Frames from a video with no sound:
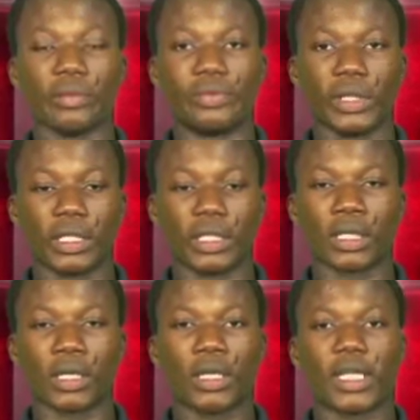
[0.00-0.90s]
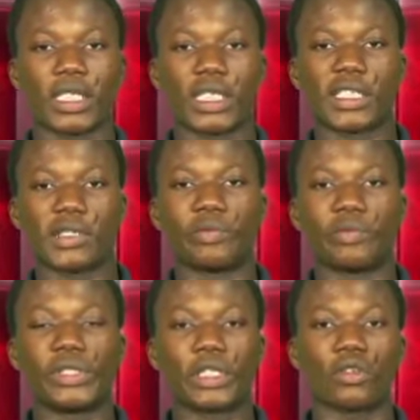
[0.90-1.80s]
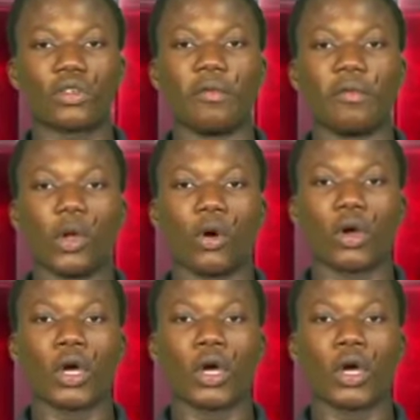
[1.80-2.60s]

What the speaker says: bricks. That is bricks of block